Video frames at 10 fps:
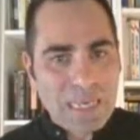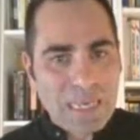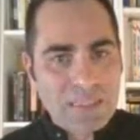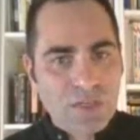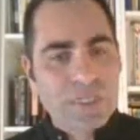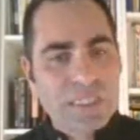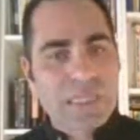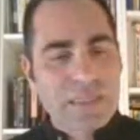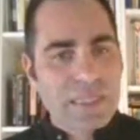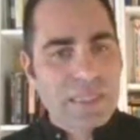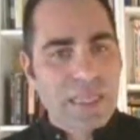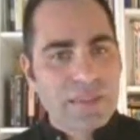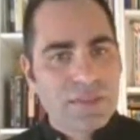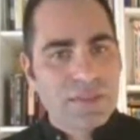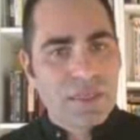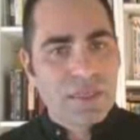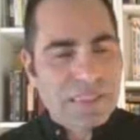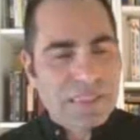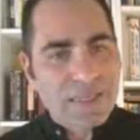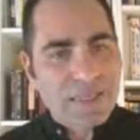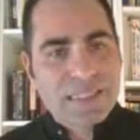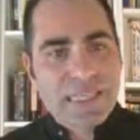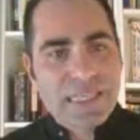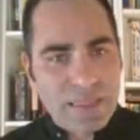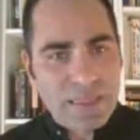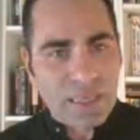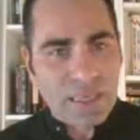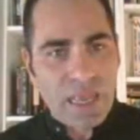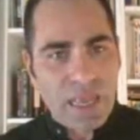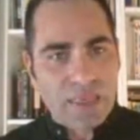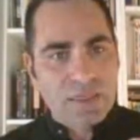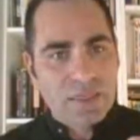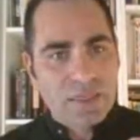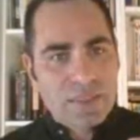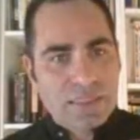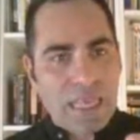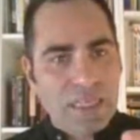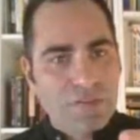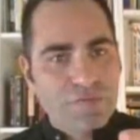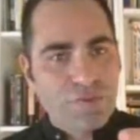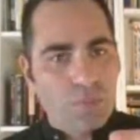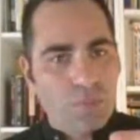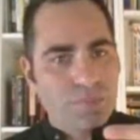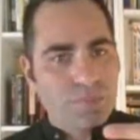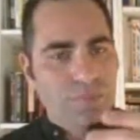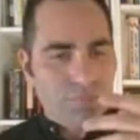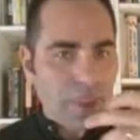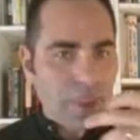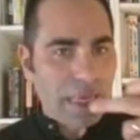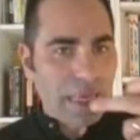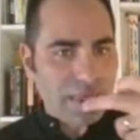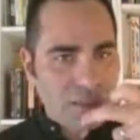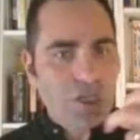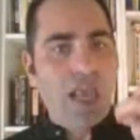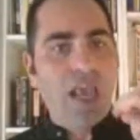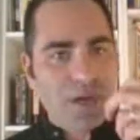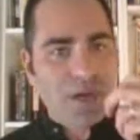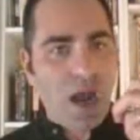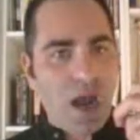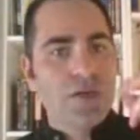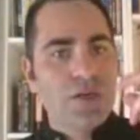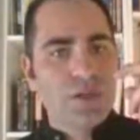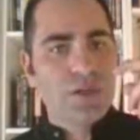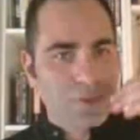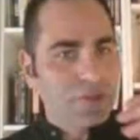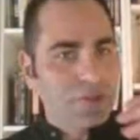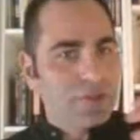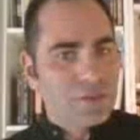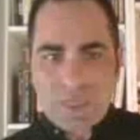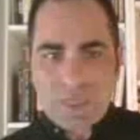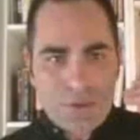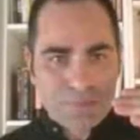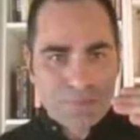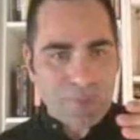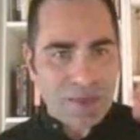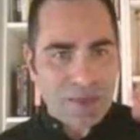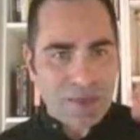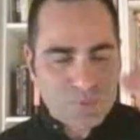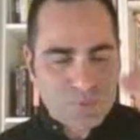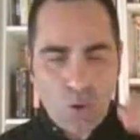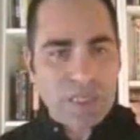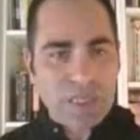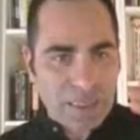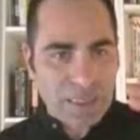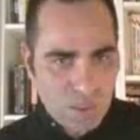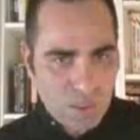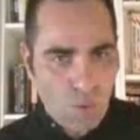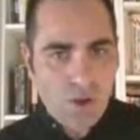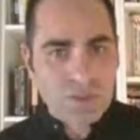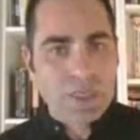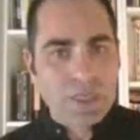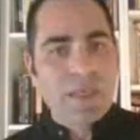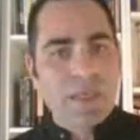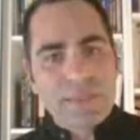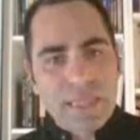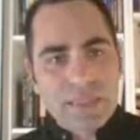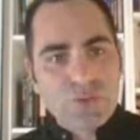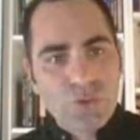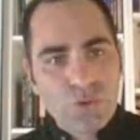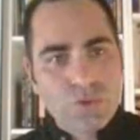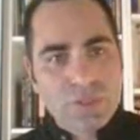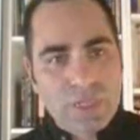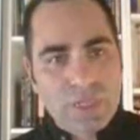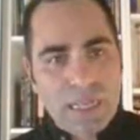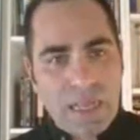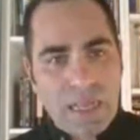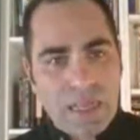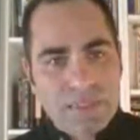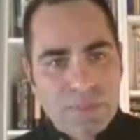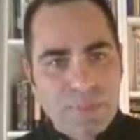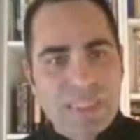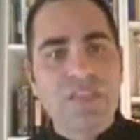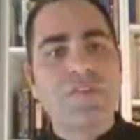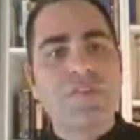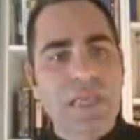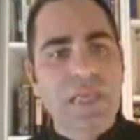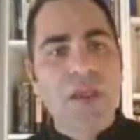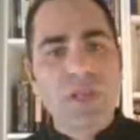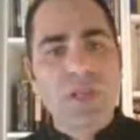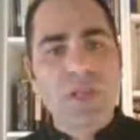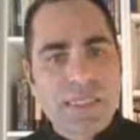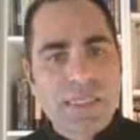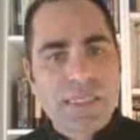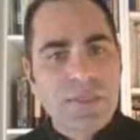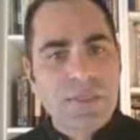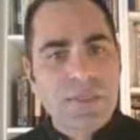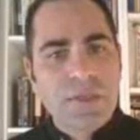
categories, and then it's like scanning from like the shape, color, coating, and so on, and then to look on the specific areas.